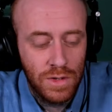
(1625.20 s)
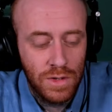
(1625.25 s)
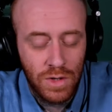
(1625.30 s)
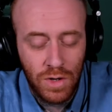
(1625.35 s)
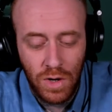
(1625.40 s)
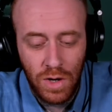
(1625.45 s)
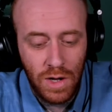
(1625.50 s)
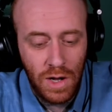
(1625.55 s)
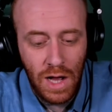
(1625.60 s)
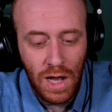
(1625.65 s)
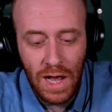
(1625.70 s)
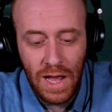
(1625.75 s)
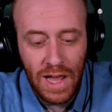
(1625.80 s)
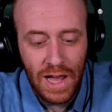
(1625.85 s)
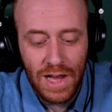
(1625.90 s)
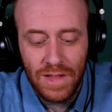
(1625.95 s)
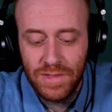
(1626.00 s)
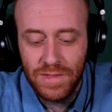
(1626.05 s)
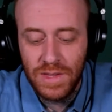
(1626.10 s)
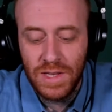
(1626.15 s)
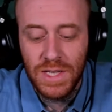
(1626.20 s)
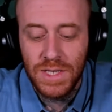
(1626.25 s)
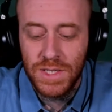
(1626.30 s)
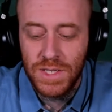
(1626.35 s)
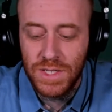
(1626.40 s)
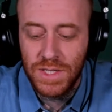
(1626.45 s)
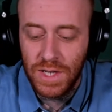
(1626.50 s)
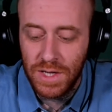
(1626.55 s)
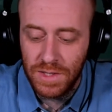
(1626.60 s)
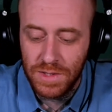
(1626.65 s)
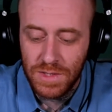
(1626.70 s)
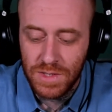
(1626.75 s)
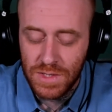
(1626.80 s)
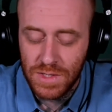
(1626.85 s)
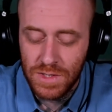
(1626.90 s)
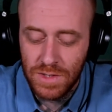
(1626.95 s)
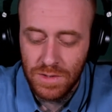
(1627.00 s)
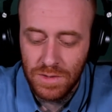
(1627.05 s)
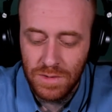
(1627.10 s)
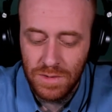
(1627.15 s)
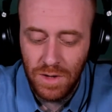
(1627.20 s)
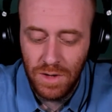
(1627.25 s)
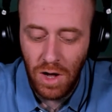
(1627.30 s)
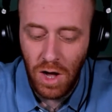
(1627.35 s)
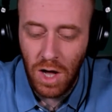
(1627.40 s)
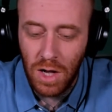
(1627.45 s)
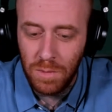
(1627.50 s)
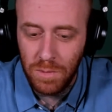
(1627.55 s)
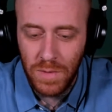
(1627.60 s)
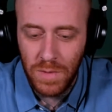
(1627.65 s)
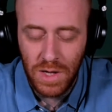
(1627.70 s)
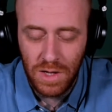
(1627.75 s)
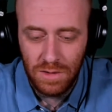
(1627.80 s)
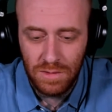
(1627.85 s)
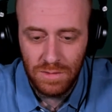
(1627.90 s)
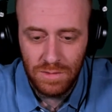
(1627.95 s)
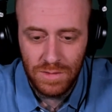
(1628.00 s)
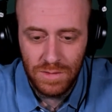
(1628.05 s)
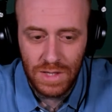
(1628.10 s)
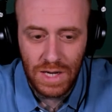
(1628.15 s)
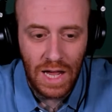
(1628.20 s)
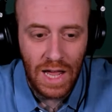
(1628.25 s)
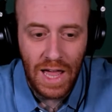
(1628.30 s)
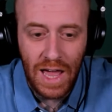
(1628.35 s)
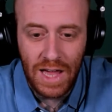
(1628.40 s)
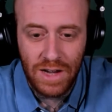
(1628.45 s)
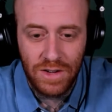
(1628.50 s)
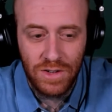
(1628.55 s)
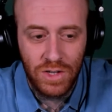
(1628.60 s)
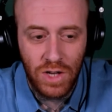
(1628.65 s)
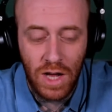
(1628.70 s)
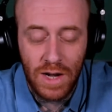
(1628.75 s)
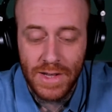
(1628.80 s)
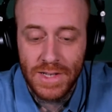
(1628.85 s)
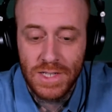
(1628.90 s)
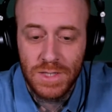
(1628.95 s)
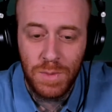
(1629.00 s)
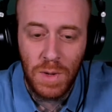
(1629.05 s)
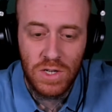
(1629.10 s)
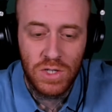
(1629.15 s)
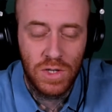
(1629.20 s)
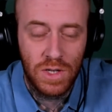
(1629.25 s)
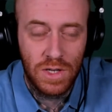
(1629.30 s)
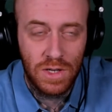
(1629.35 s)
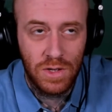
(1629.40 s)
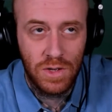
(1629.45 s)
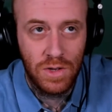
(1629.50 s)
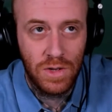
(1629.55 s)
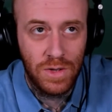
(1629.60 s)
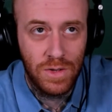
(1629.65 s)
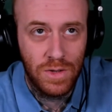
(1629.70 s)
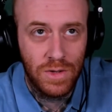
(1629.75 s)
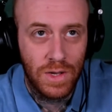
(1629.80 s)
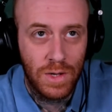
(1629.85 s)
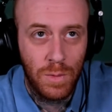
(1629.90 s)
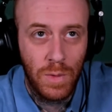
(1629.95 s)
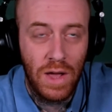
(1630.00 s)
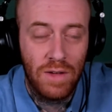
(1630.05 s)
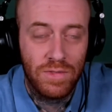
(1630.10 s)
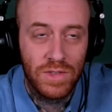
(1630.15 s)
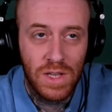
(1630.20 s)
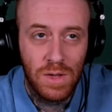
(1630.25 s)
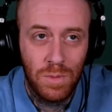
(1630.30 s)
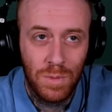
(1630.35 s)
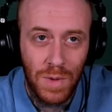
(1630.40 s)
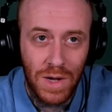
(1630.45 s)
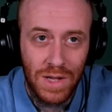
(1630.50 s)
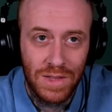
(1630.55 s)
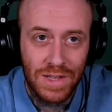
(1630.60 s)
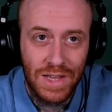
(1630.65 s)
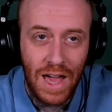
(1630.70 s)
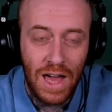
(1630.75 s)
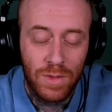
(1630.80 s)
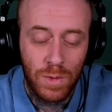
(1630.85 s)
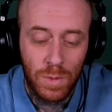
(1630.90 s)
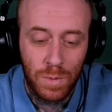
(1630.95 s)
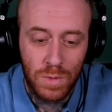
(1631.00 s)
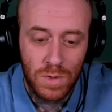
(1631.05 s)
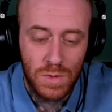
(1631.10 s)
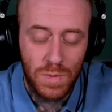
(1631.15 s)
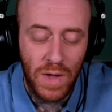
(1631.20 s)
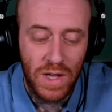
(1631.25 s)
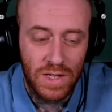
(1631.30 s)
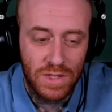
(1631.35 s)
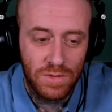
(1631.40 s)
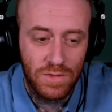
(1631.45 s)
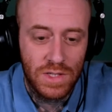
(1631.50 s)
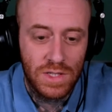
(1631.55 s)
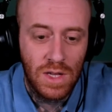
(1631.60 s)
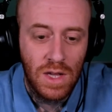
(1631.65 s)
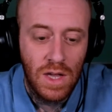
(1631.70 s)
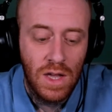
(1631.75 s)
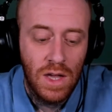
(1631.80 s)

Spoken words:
know, I had these sins on me that I hadn't gone, especially you like, we have to keep in mind the Catholic perspective is